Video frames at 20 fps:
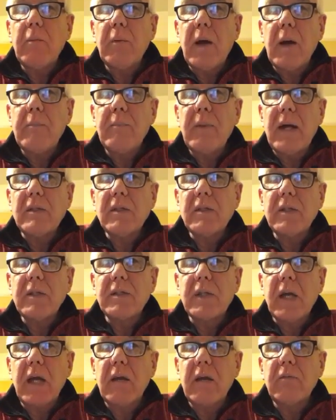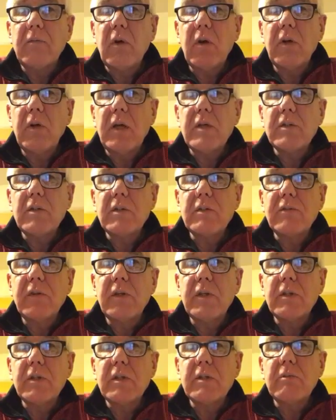come back to you in a second, Ron. Let's just
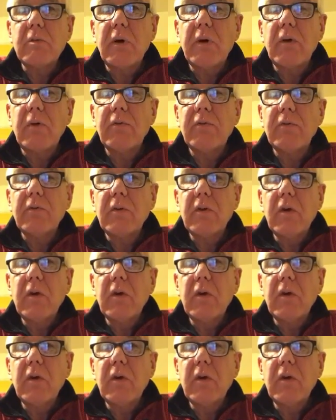finish this one off.